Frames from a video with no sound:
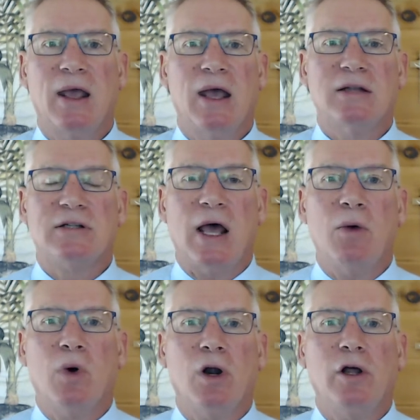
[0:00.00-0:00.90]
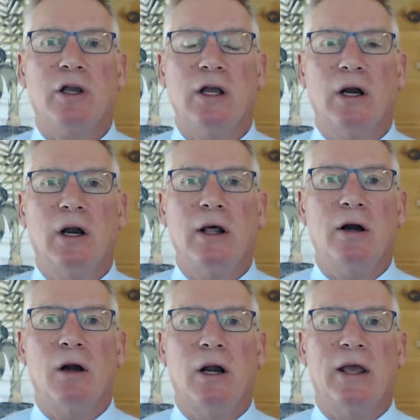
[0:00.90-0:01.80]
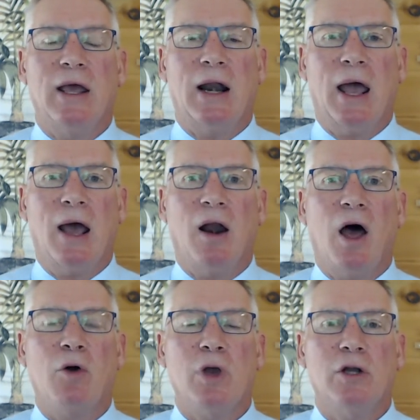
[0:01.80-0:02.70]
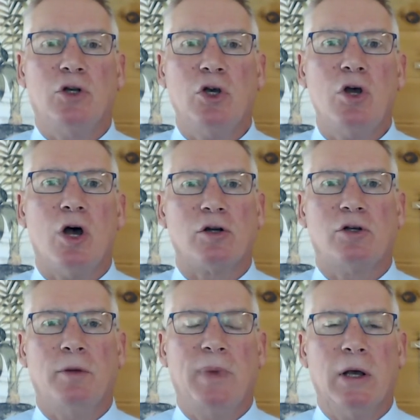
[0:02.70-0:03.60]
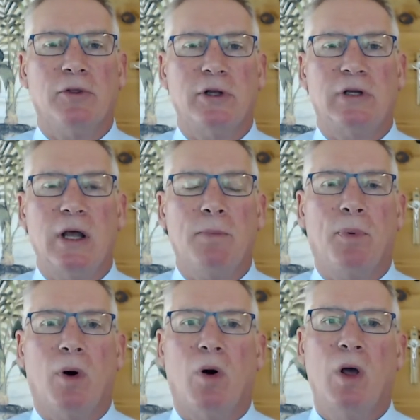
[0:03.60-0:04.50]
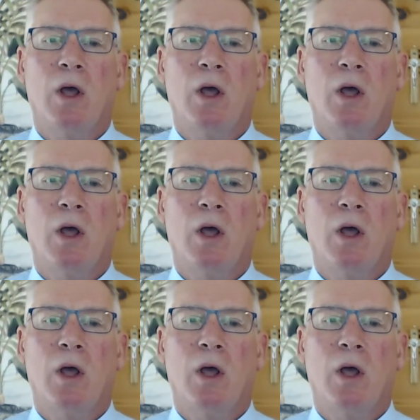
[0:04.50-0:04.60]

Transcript: As they were looking literally at how long it took to build the temple.